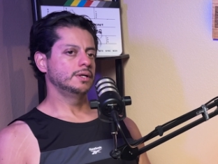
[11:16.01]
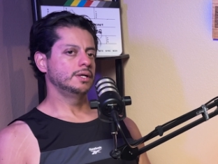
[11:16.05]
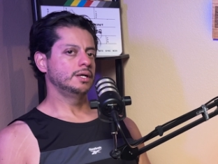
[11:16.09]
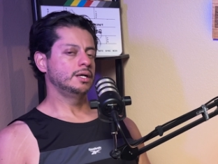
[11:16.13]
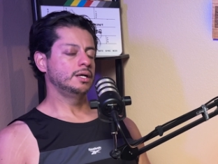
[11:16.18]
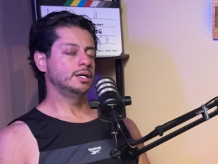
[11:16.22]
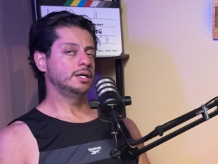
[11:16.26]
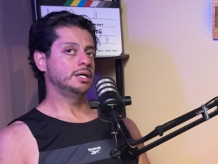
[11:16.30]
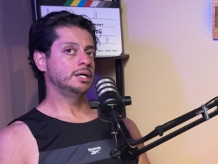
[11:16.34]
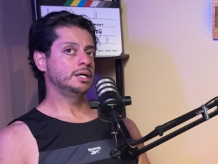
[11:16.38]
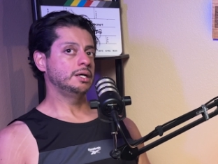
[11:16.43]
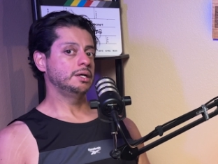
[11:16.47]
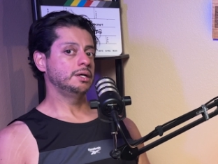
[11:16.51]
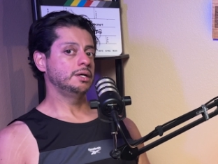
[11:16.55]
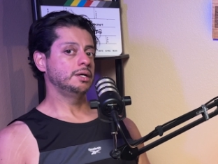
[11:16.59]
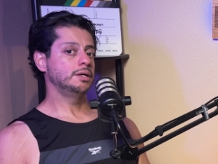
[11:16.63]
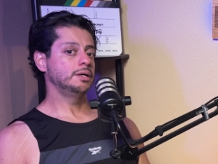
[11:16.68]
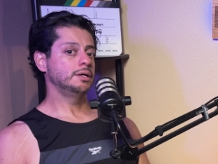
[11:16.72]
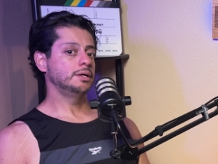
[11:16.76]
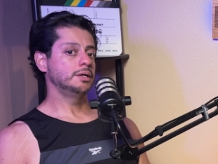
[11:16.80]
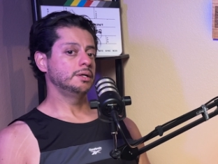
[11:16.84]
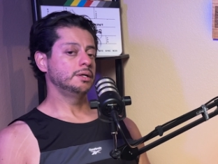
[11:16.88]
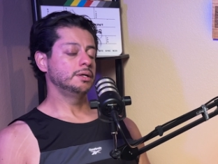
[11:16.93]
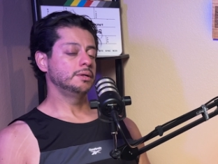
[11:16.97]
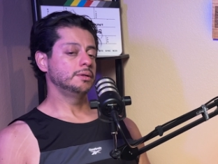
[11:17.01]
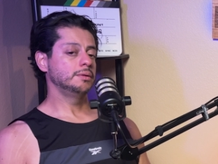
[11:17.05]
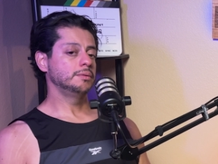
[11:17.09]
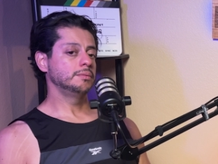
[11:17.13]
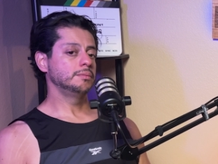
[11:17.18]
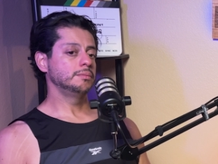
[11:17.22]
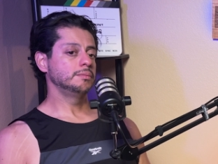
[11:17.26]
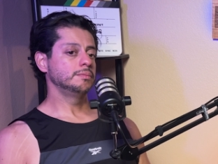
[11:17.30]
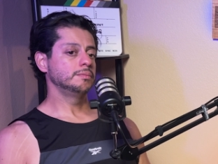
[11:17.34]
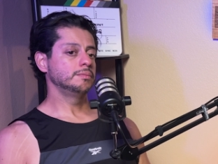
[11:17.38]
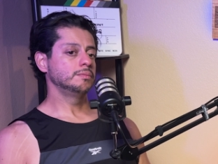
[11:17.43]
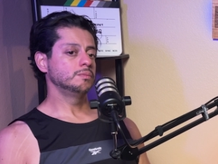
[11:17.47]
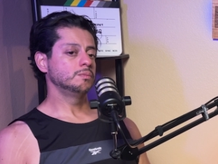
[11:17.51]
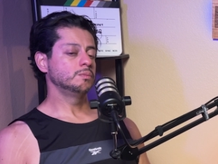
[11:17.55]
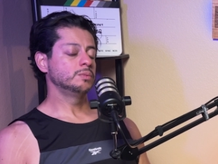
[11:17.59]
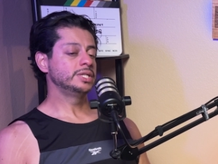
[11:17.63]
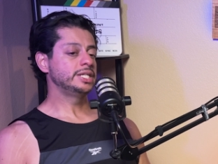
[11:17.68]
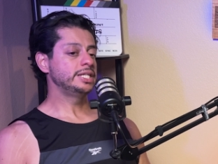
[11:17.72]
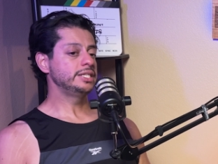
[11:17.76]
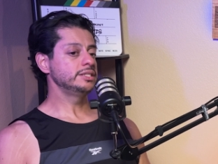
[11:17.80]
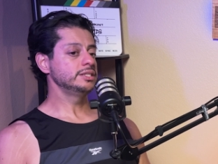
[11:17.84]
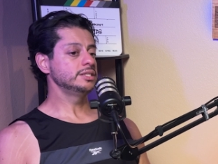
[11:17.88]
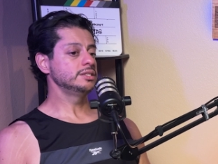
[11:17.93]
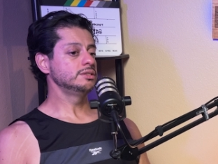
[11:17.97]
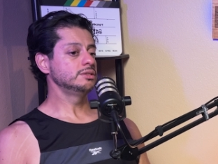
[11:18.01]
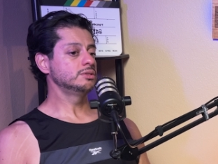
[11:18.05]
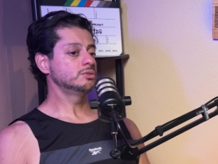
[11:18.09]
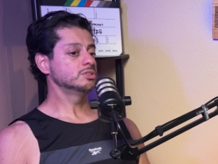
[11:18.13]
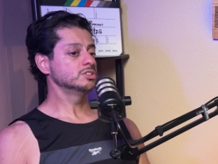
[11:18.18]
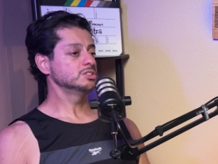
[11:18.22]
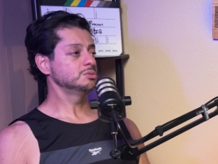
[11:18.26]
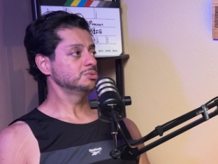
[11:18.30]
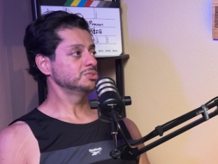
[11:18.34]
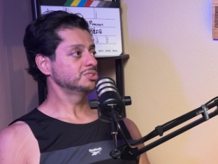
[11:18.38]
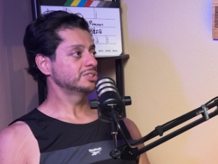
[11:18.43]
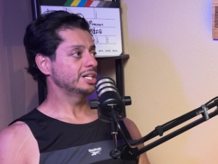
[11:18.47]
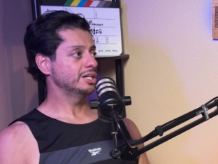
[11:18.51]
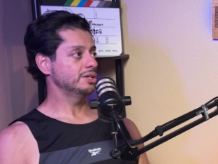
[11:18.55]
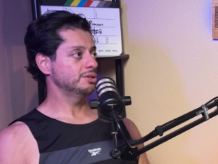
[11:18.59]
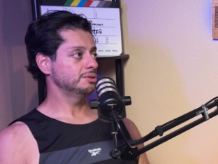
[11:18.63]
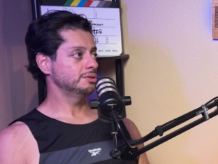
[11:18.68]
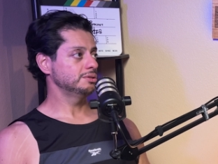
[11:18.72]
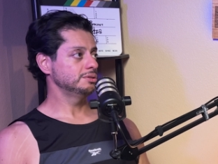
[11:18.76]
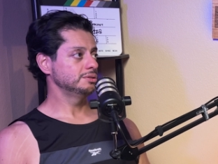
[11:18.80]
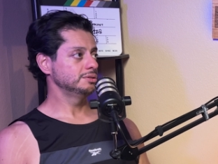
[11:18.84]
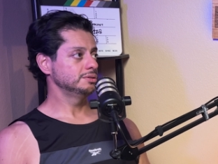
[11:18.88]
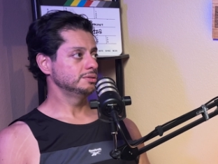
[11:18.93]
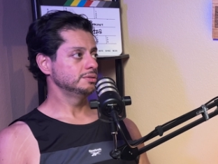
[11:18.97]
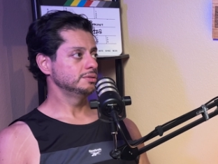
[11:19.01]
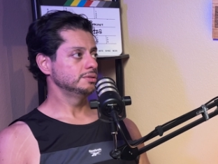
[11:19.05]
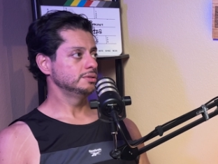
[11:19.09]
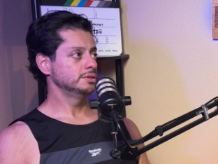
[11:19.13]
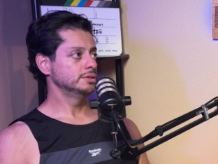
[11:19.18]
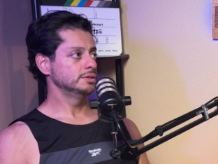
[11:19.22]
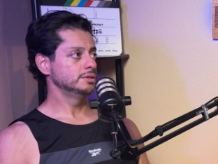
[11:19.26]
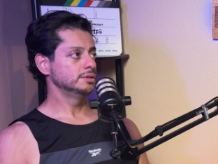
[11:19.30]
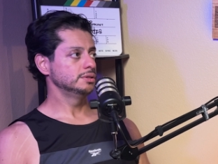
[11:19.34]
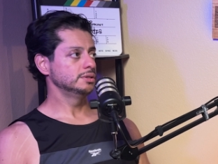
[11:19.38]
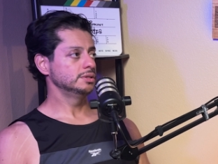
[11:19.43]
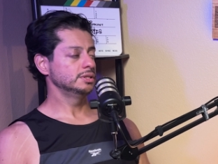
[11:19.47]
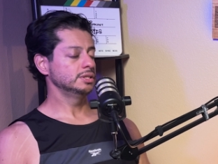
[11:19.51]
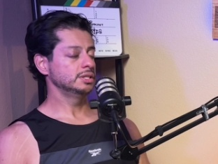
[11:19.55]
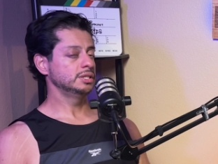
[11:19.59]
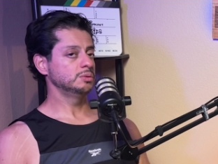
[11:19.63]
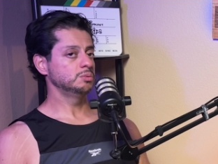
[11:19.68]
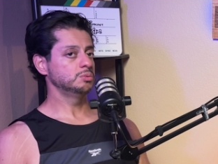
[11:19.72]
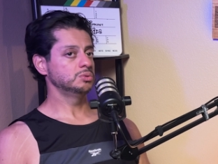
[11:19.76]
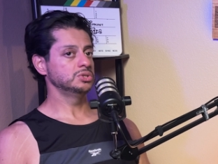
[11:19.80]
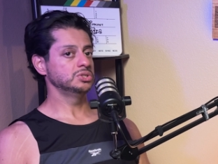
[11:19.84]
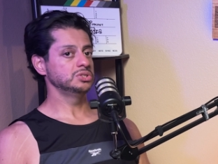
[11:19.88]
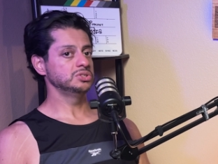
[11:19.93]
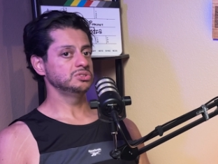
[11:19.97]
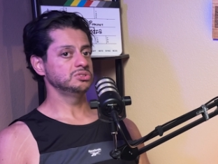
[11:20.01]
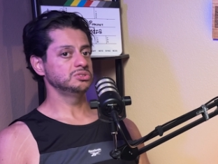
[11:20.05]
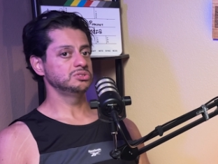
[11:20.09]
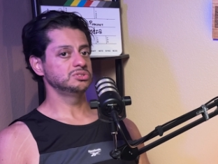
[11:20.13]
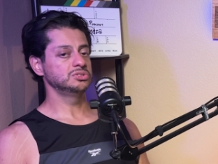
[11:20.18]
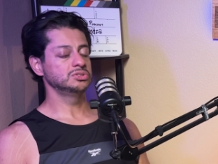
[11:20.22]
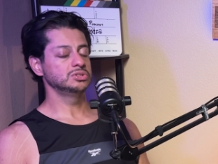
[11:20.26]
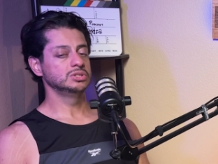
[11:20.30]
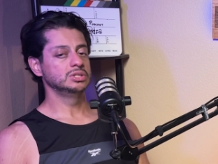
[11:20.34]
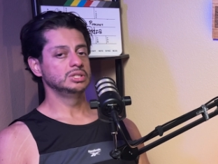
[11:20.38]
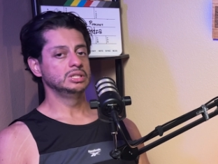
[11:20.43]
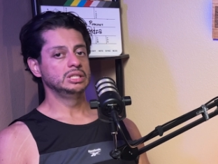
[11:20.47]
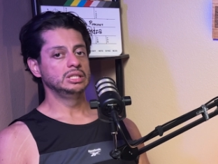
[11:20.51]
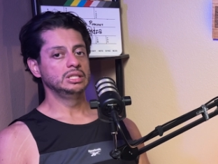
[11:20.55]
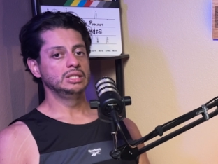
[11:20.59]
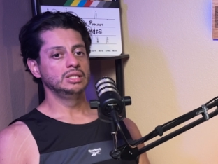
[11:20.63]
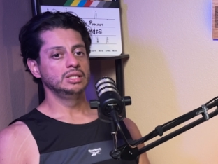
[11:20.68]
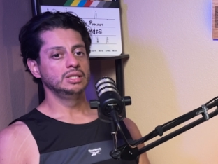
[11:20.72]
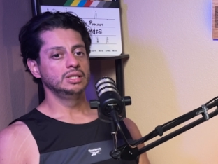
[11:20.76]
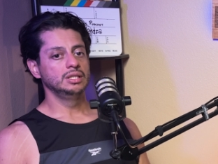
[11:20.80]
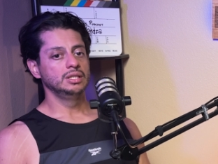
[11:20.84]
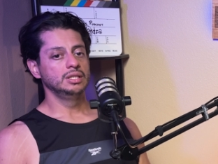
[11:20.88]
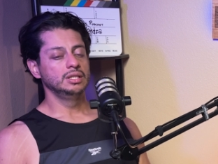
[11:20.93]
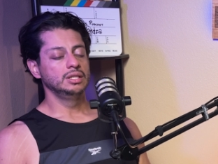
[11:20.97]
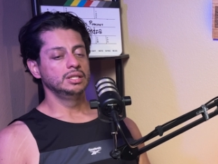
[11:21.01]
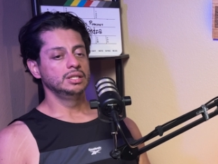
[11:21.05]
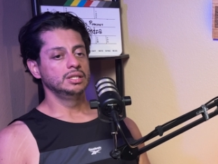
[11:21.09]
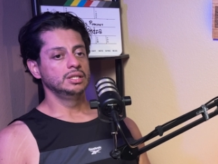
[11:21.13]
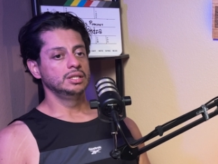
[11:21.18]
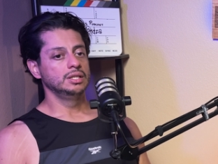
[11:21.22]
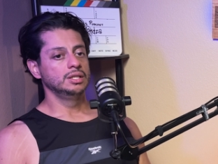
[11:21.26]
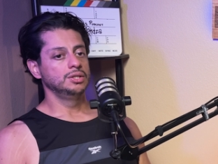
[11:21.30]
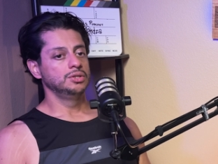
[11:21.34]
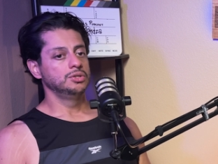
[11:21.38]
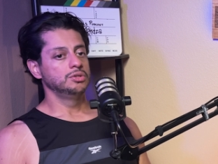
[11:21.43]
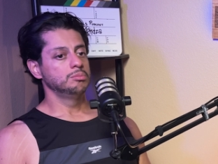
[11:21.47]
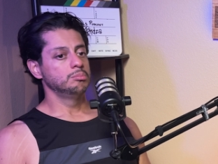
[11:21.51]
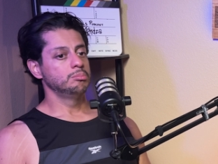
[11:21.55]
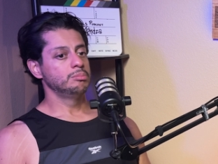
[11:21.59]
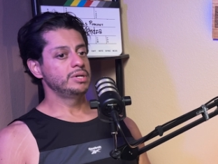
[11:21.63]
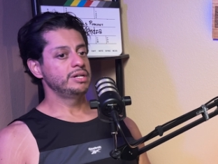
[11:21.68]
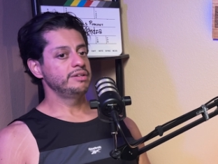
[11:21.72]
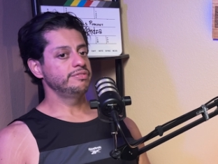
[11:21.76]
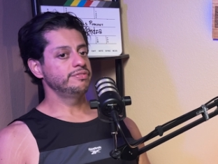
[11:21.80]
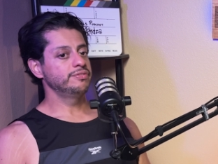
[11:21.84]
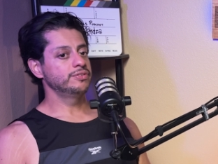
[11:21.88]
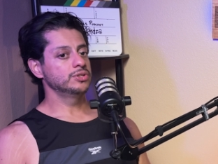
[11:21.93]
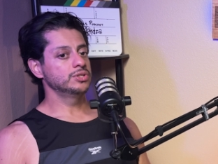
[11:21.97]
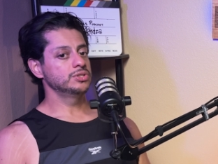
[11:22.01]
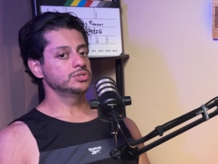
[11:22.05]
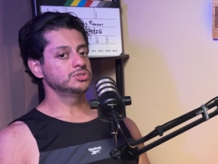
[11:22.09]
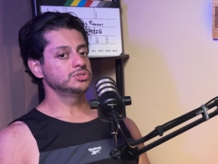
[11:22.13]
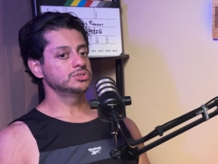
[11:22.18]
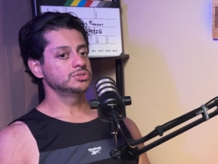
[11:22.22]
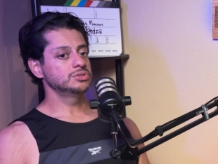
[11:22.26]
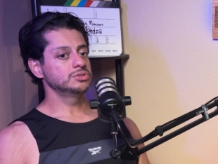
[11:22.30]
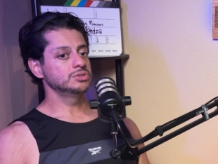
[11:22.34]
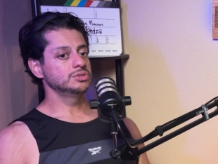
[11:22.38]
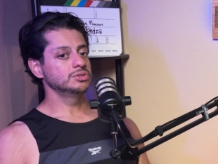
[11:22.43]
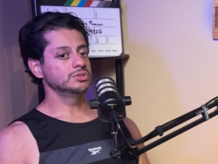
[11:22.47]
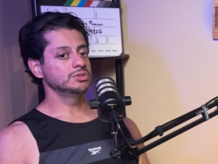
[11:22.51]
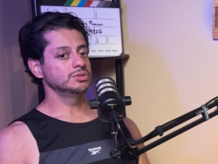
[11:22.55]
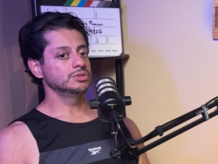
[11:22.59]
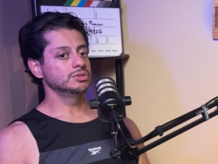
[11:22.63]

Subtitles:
when I did Christmas Carol, it was my first